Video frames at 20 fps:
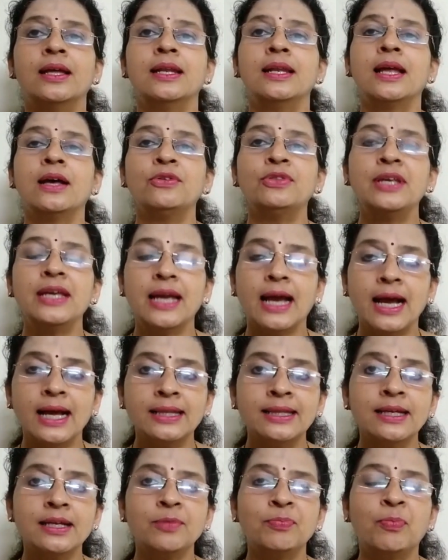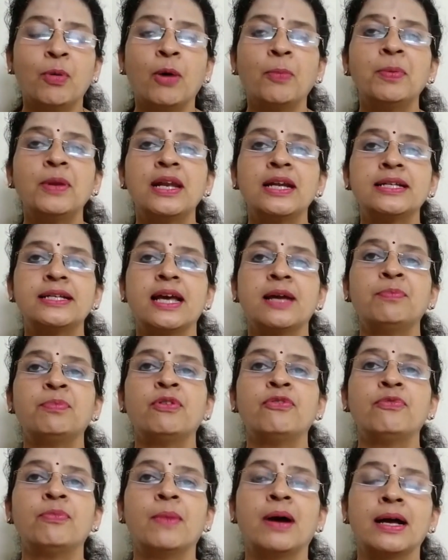Now the other popular type
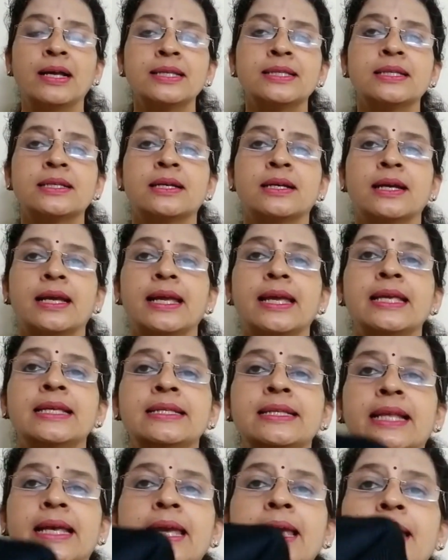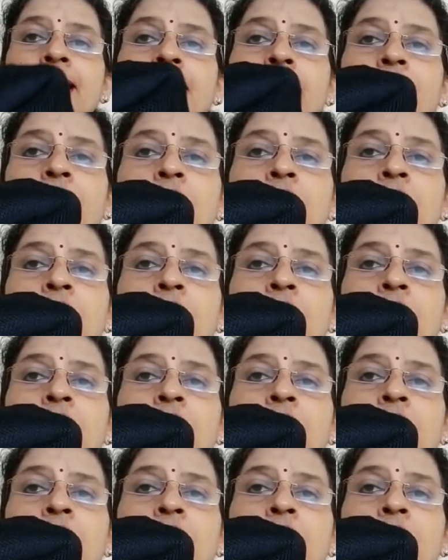of mask is the